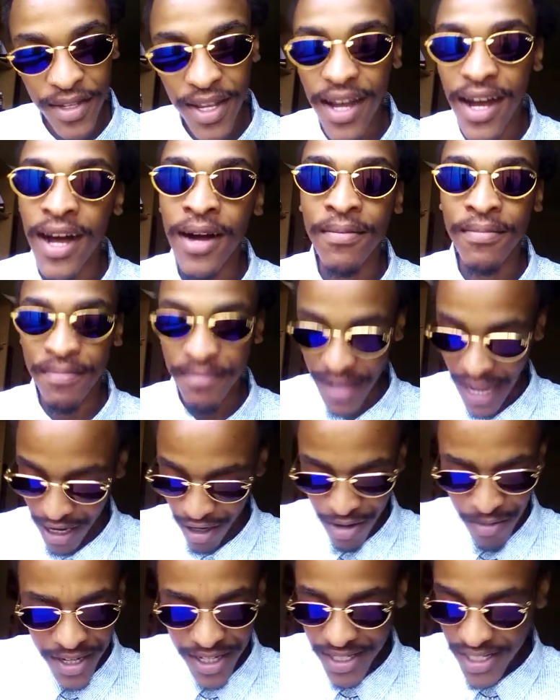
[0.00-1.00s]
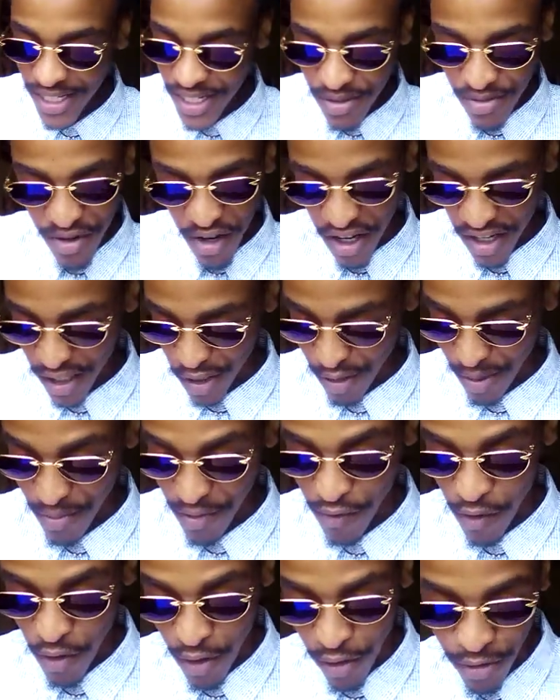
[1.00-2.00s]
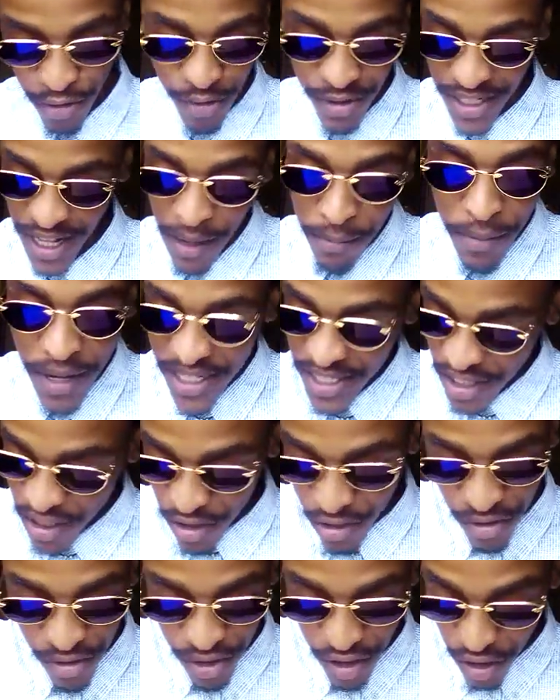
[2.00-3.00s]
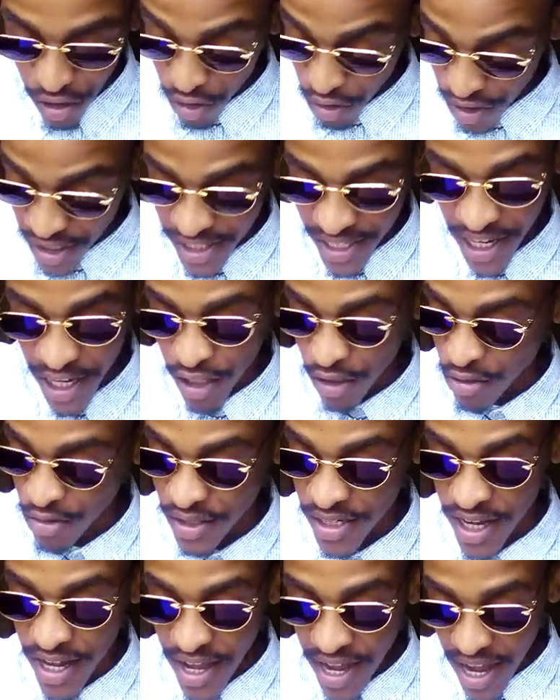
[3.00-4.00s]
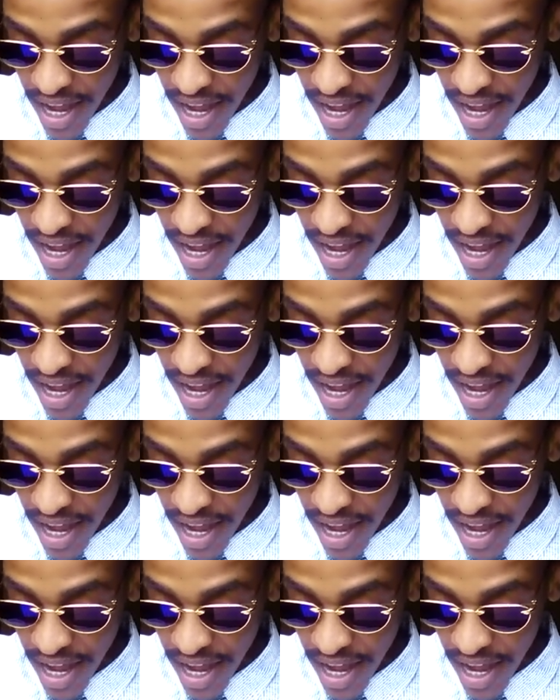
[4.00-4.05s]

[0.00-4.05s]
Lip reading: Yeah, commodities, we heard this one before, also is like basic goods that are used